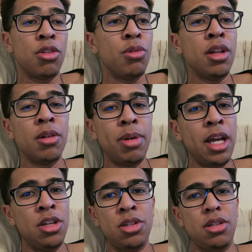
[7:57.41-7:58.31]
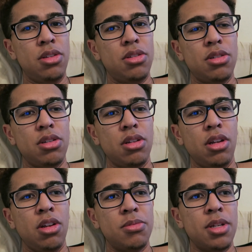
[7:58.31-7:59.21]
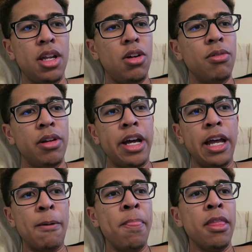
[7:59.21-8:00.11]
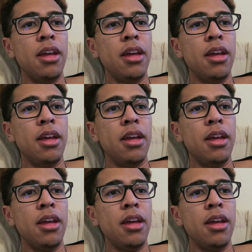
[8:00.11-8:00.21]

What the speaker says: three other patients, you know what I'm saying, overnight.